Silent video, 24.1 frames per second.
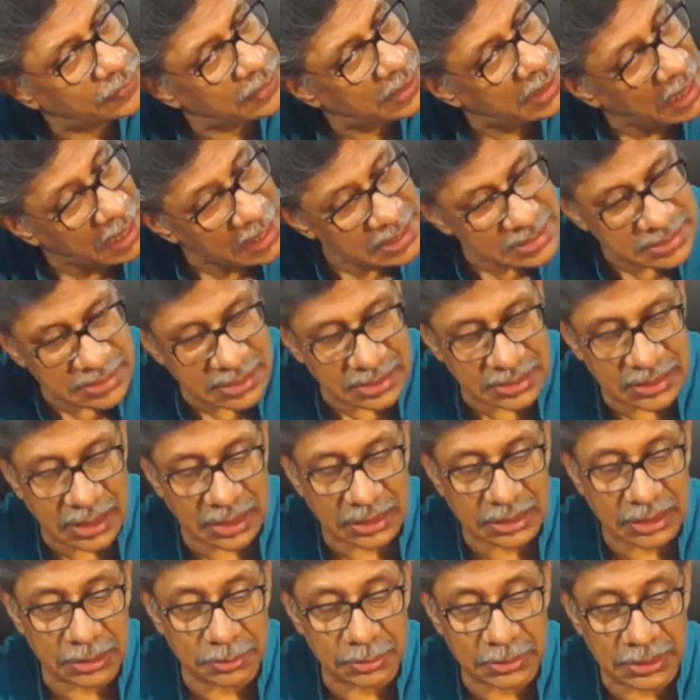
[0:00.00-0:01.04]
the answer
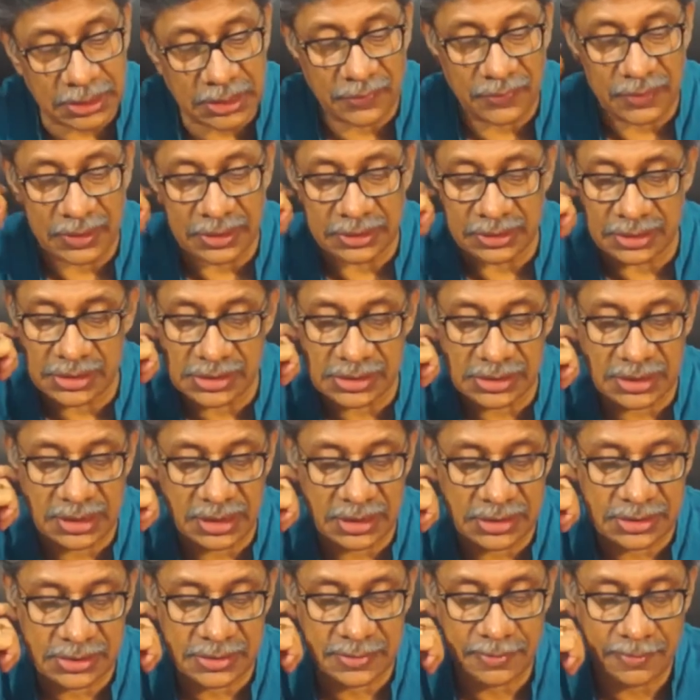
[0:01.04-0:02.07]
that can be given in this
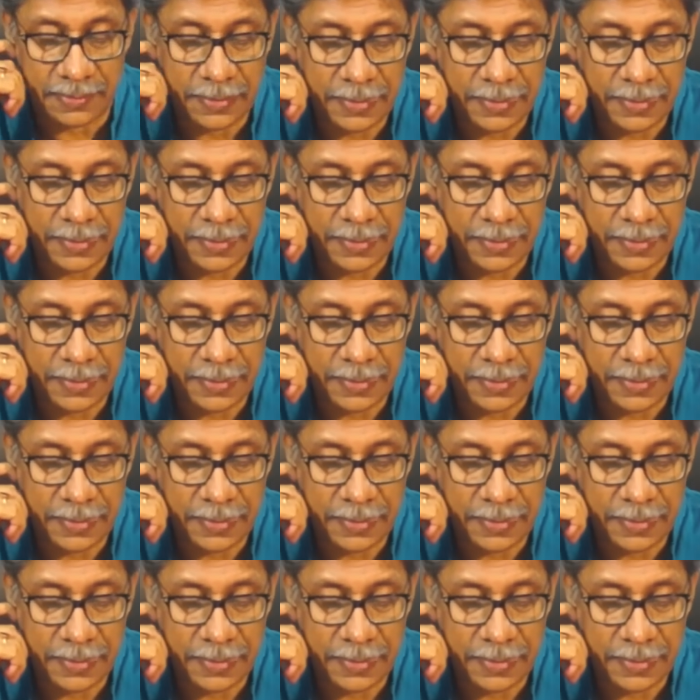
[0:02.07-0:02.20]
case.